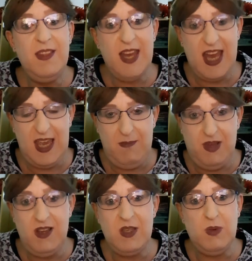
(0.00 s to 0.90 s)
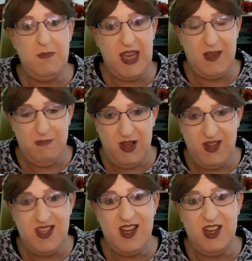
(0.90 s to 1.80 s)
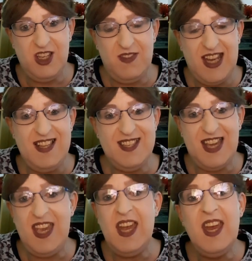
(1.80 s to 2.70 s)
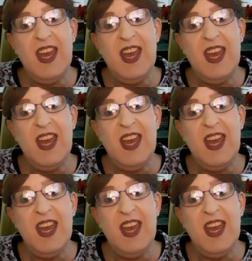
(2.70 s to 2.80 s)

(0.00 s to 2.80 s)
the hate mongers will make a montage of it and say,